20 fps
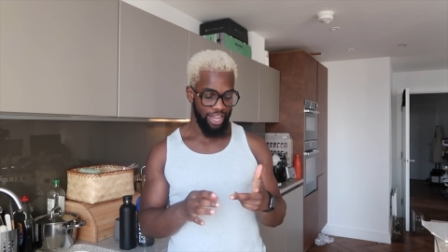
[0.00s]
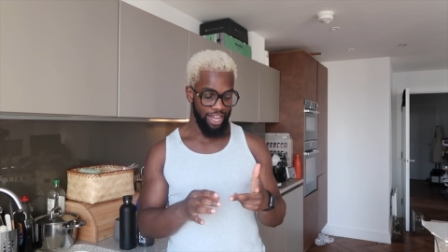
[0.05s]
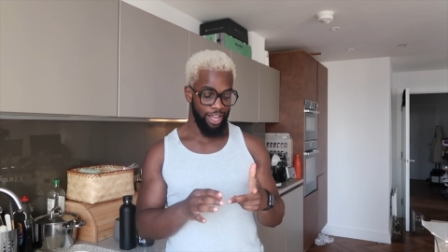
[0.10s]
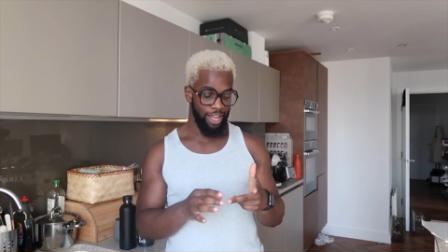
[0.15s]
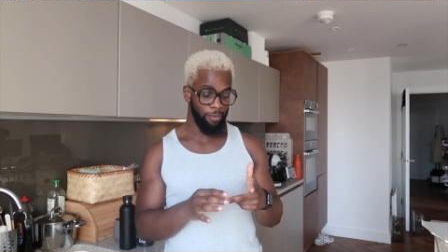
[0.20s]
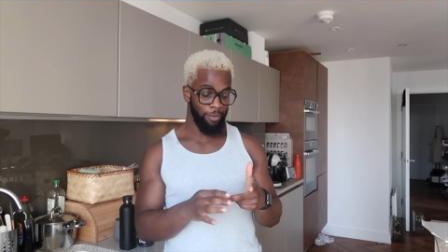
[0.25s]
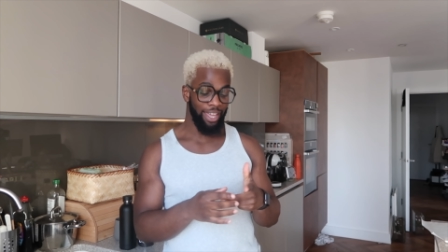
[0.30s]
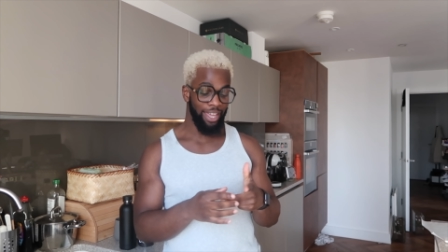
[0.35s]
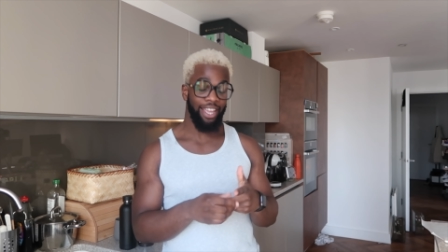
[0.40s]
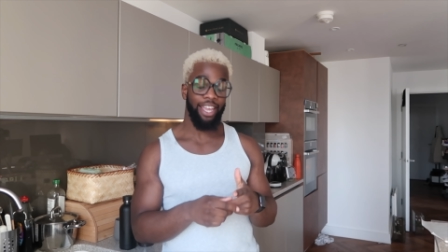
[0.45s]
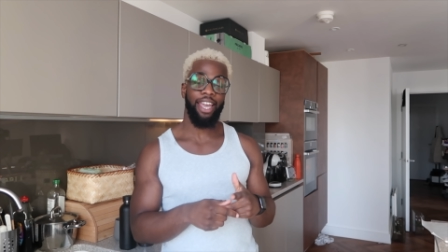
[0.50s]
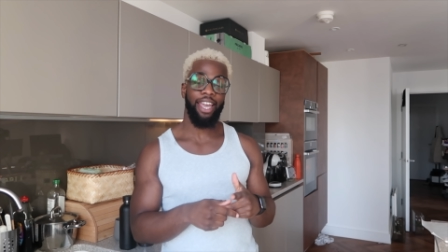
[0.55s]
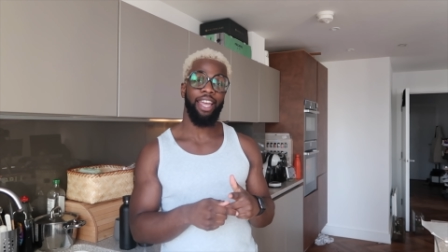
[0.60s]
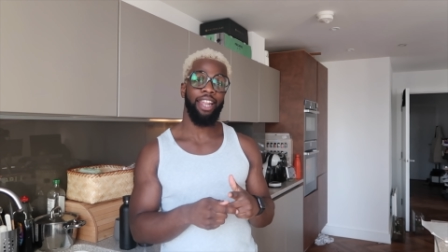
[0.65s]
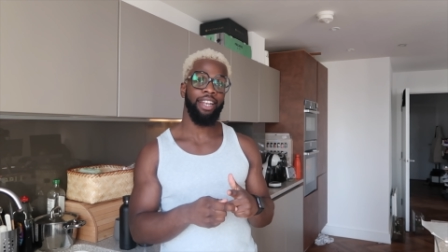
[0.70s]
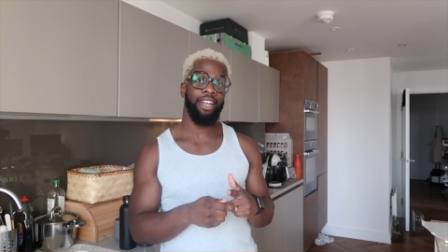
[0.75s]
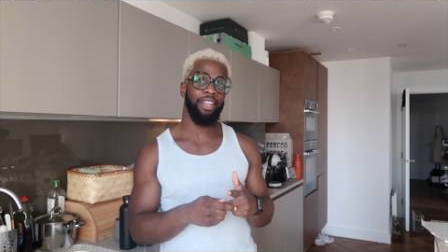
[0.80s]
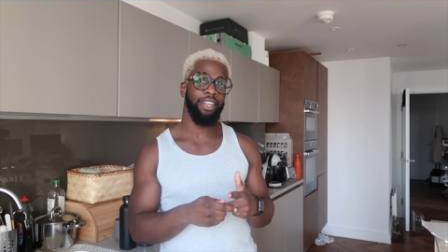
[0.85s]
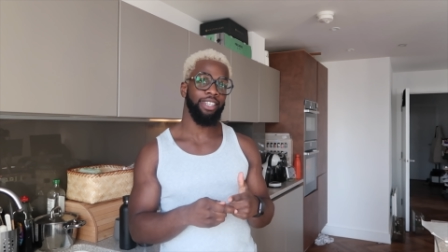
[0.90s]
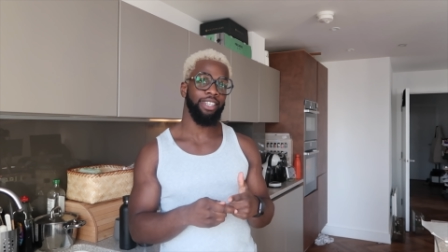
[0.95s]
Um,
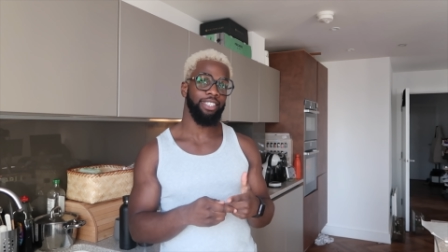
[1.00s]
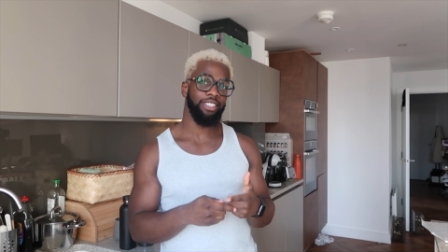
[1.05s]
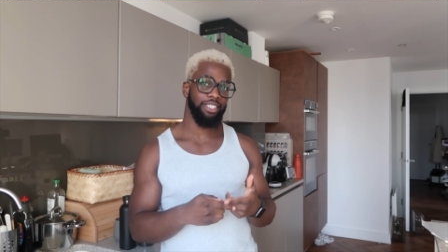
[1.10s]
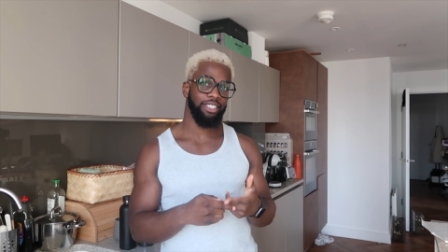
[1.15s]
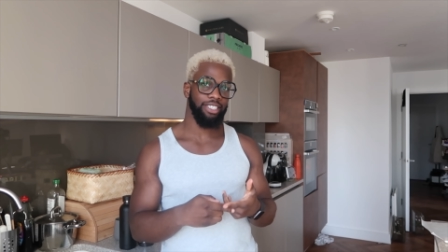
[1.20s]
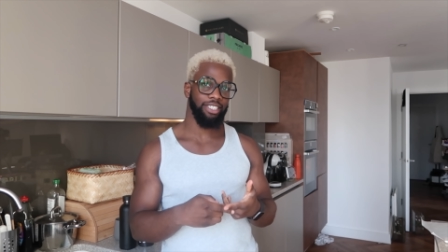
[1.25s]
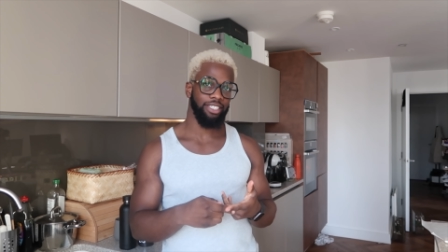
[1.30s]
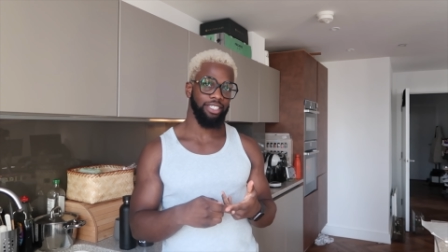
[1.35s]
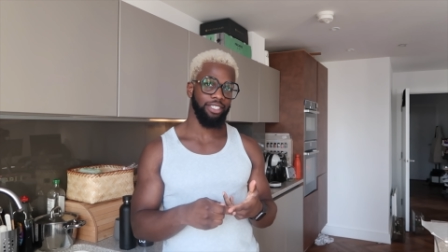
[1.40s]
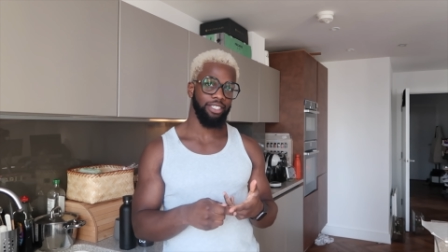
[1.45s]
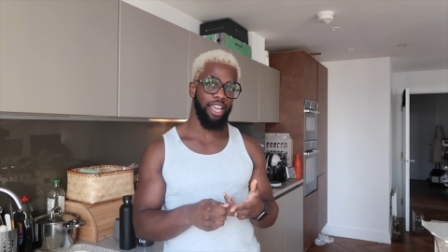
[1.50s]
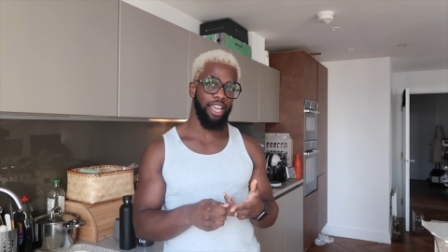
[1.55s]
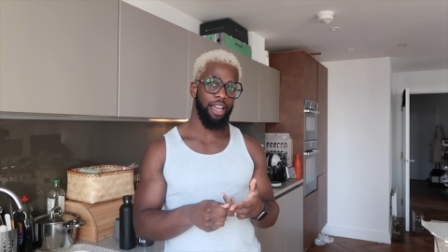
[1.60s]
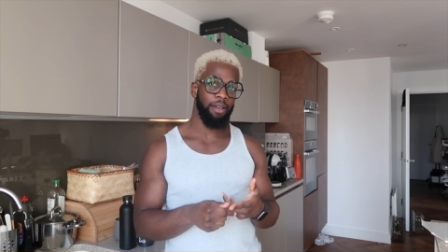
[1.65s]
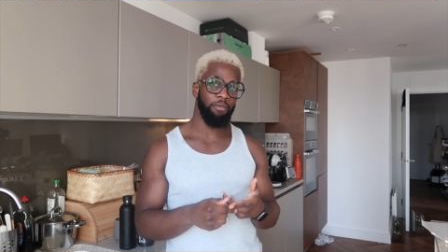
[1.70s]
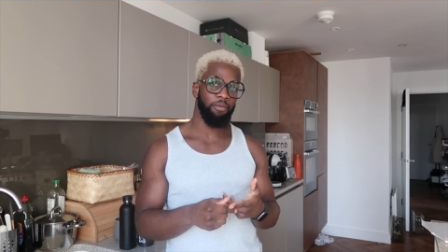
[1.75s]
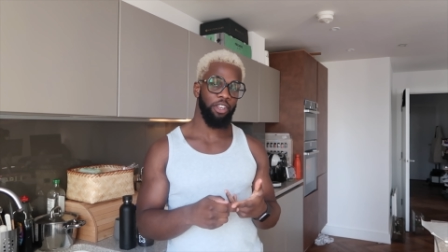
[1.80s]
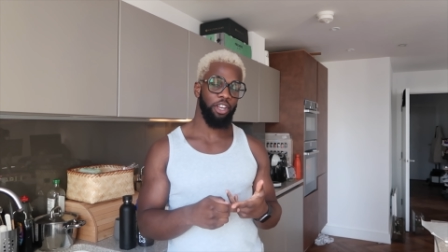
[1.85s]
again, this is um,